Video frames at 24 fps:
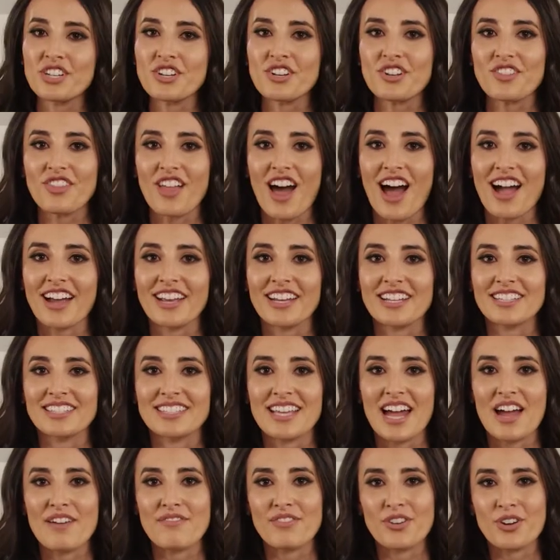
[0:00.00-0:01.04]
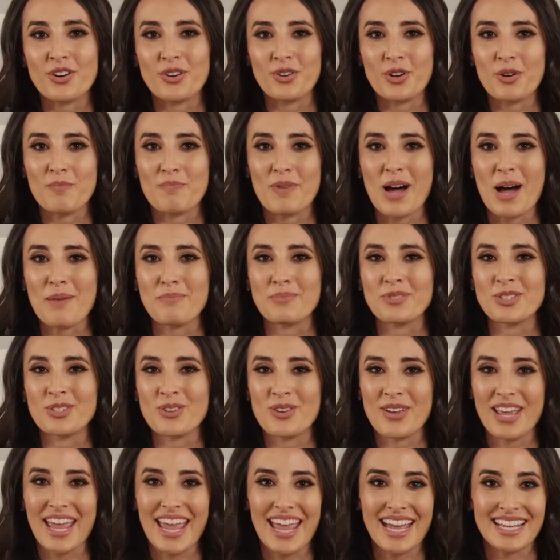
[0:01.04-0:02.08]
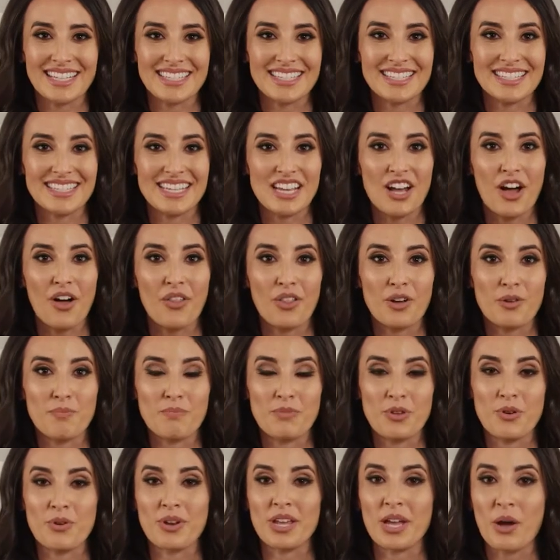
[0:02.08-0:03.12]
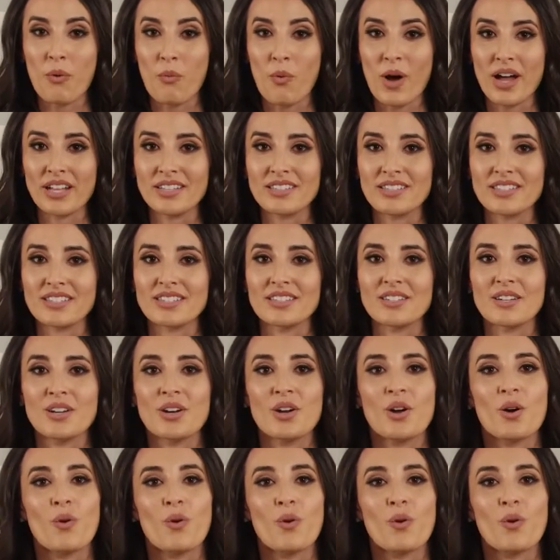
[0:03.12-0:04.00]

in your lockets ever group up so you can't see all their beauty at once?